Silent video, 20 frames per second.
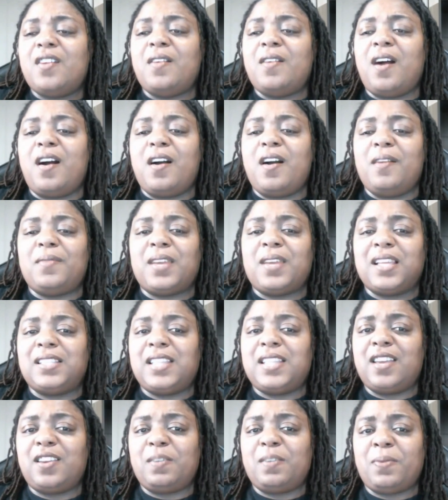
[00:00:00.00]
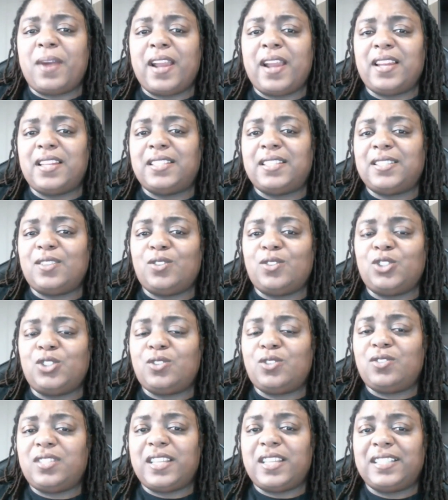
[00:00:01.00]
Continue to practice
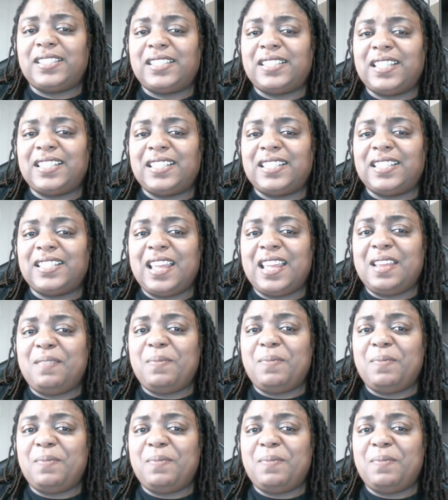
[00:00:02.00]
social distancing,